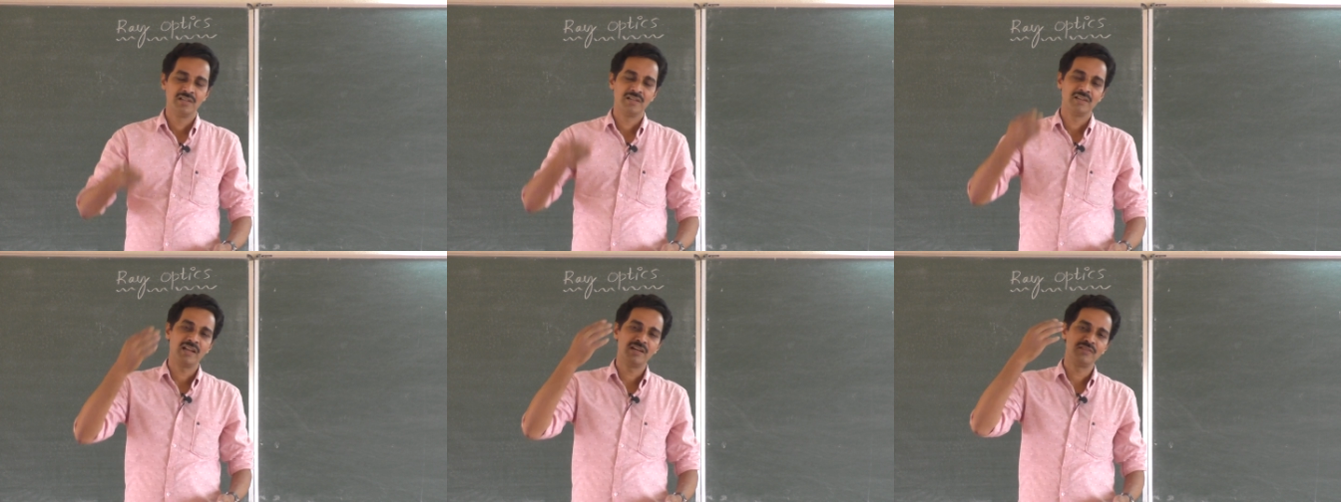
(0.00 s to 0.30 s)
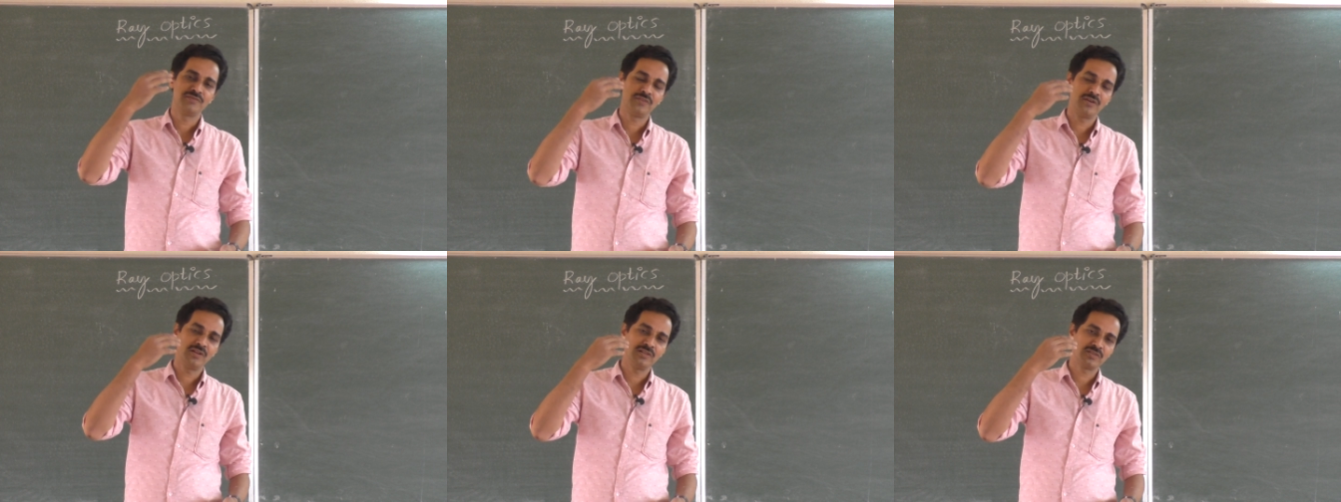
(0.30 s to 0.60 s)

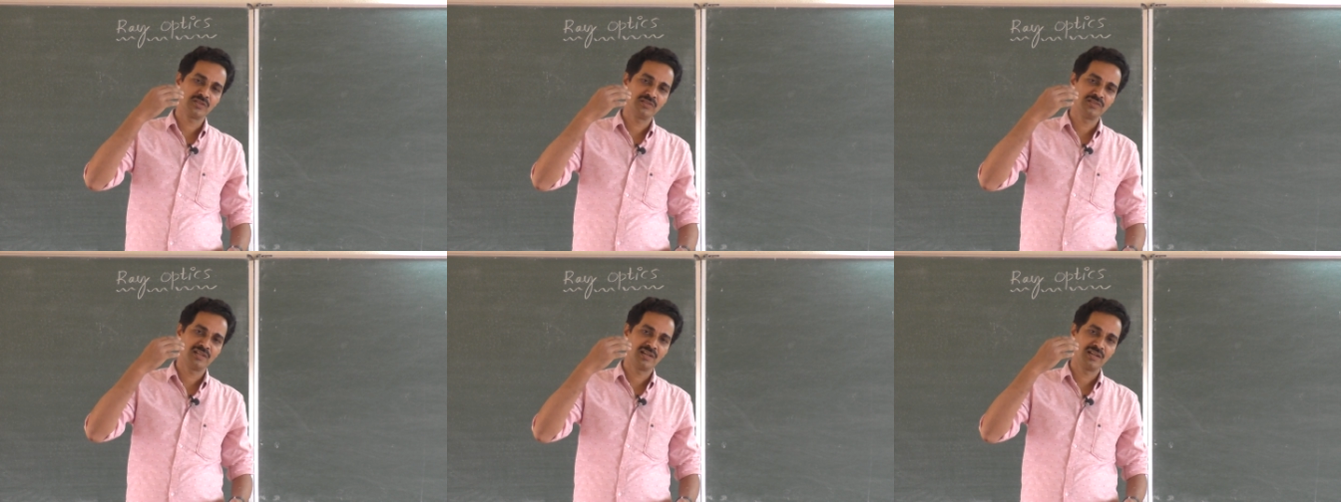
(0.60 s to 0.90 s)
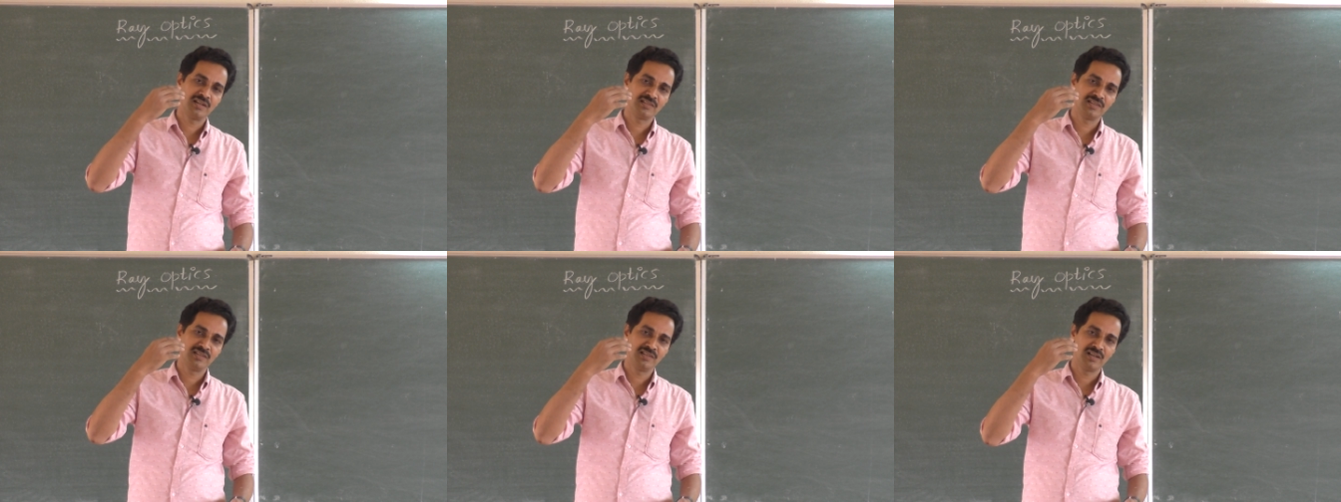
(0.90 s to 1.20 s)
light falls on the
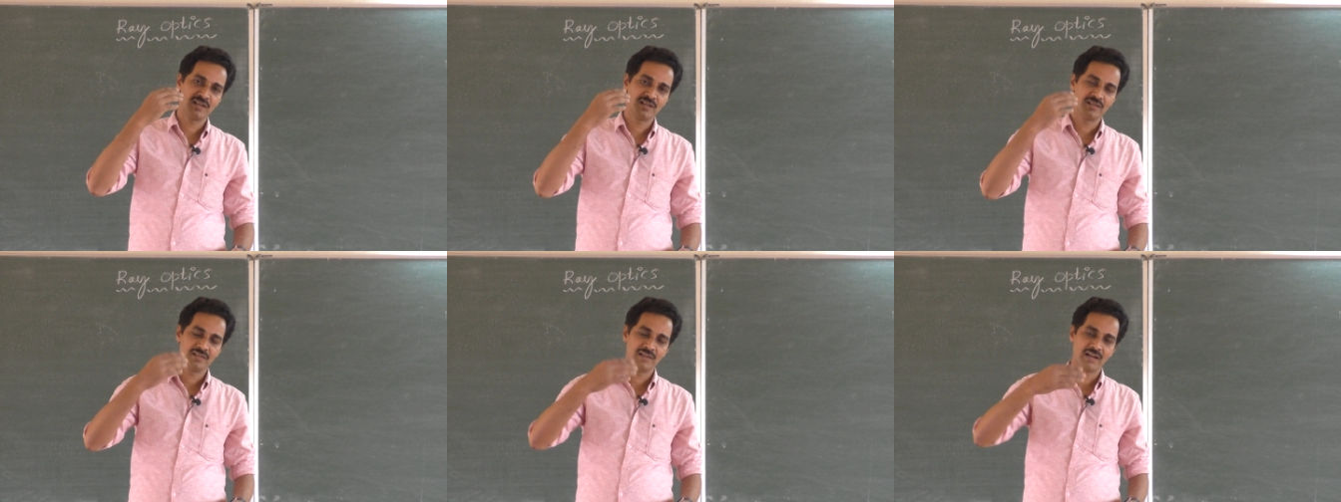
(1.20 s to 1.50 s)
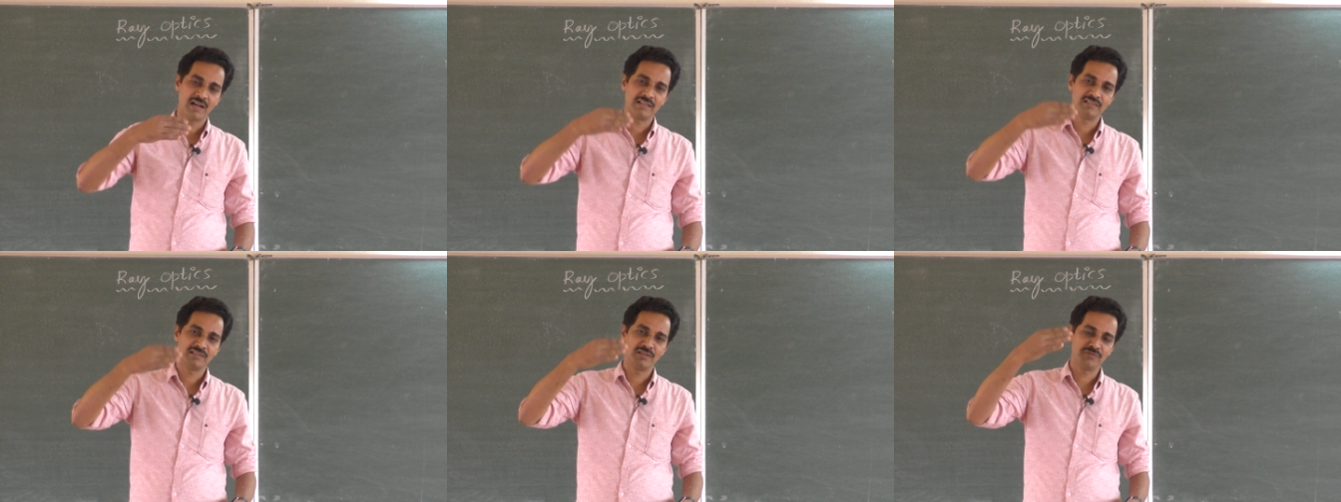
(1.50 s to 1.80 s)
retina
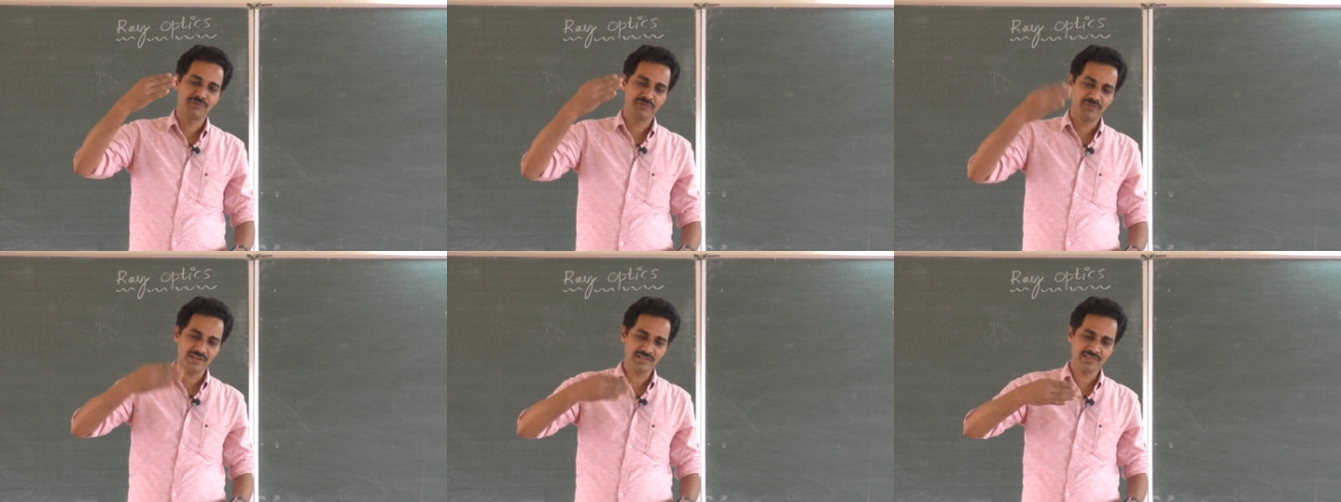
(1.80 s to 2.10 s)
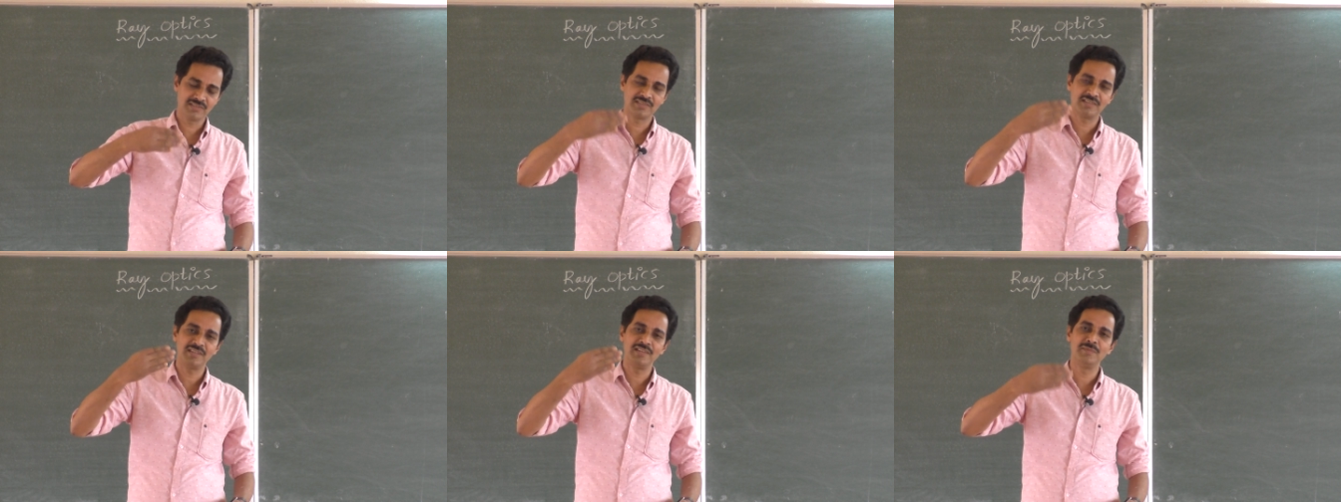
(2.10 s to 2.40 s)
and the first